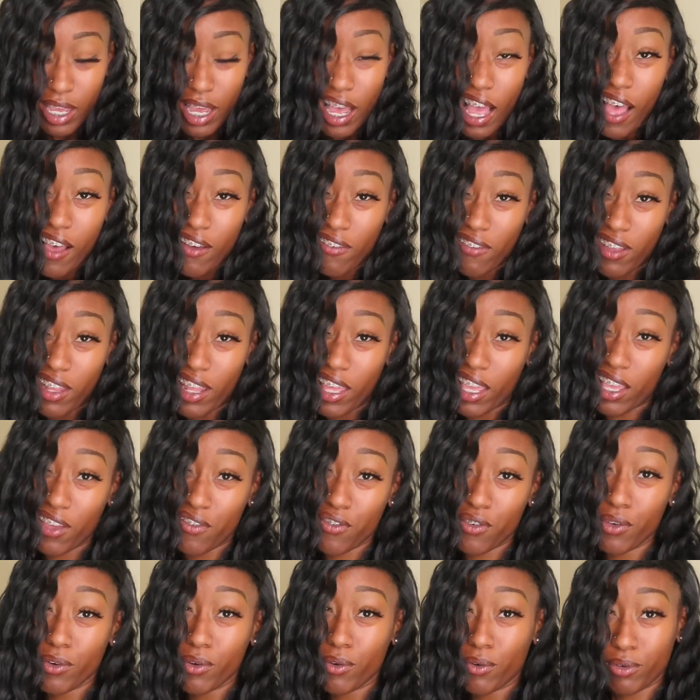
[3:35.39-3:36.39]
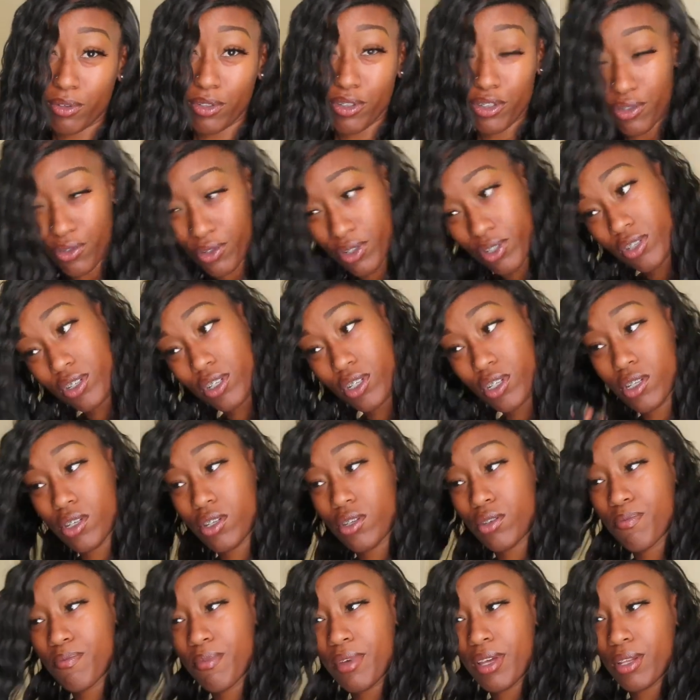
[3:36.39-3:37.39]
I feel like if you're gonna drench it,
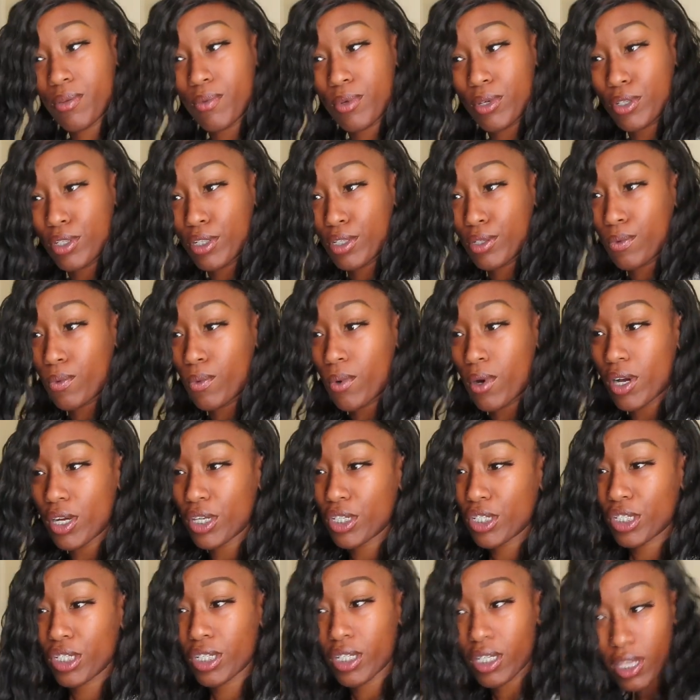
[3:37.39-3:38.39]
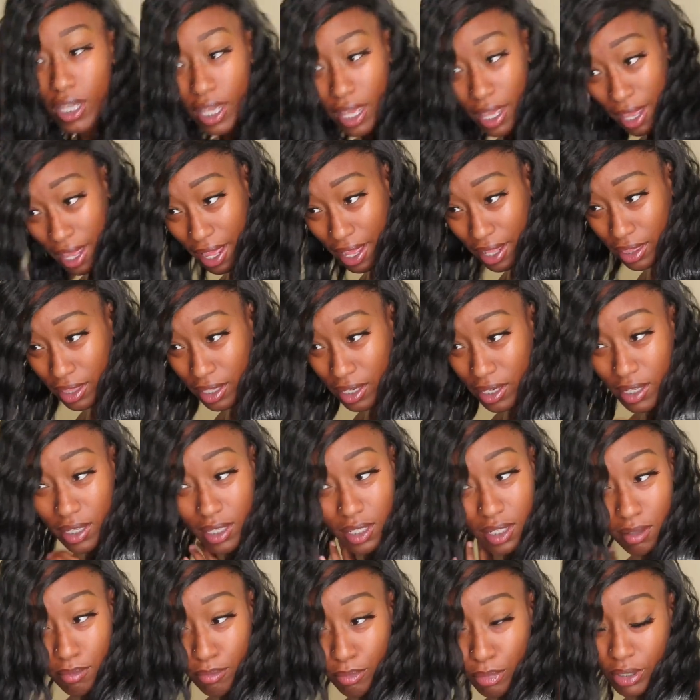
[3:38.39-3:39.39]
you might as well just wash it after this,